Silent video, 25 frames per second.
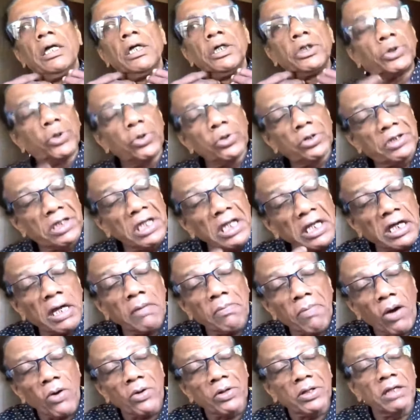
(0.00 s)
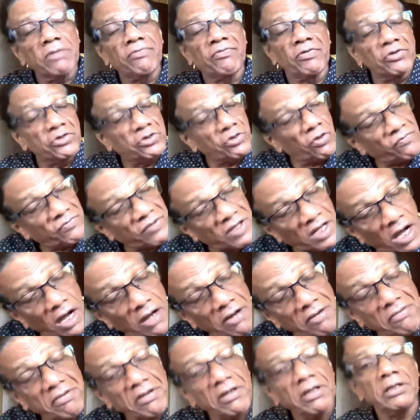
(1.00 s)
he should think about the future of the
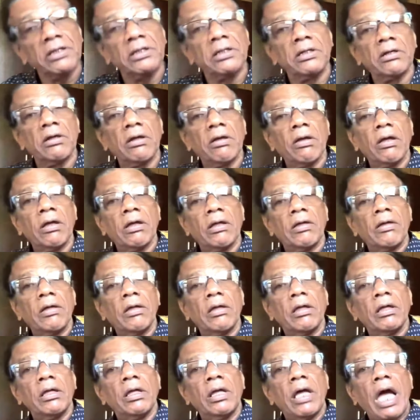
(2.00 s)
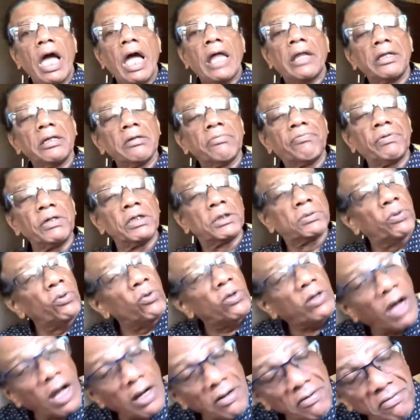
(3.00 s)
country. And the
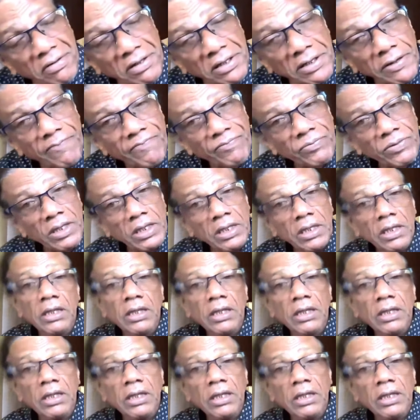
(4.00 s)
peaceful country,